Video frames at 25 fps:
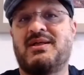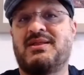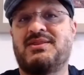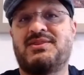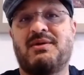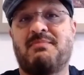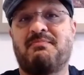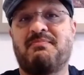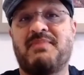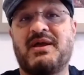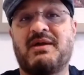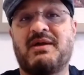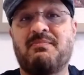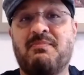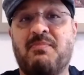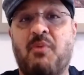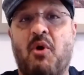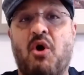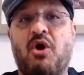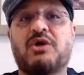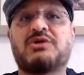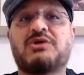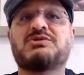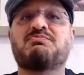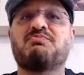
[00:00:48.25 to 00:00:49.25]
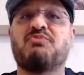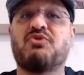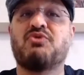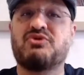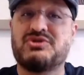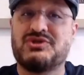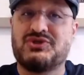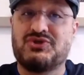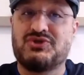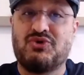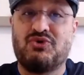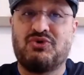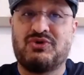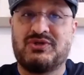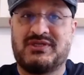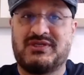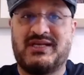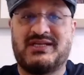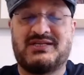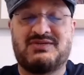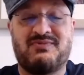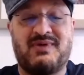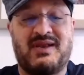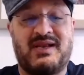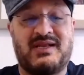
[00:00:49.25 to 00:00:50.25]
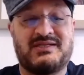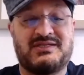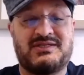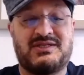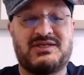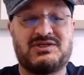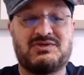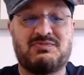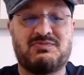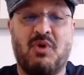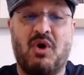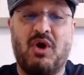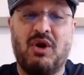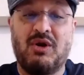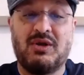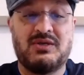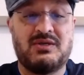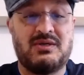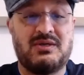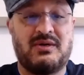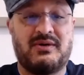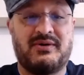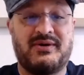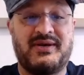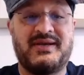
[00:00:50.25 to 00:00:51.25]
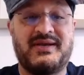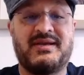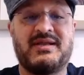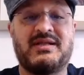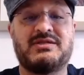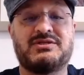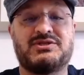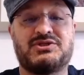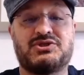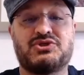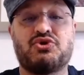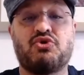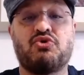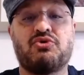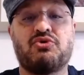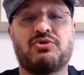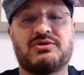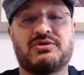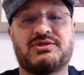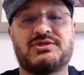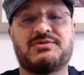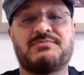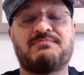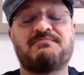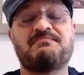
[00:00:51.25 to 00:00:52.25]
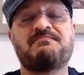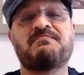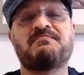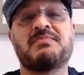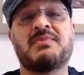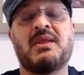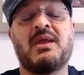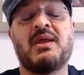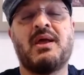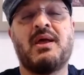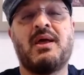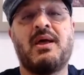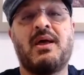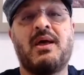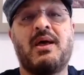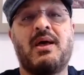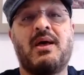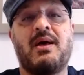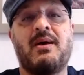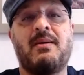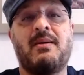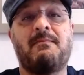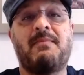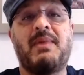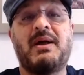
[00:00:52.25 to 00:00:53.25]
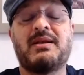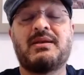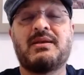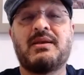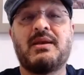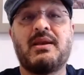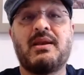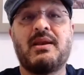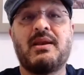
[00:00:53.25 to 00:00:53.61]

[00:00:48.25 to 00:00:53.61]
the big box bookstores as well as the small retail stores. But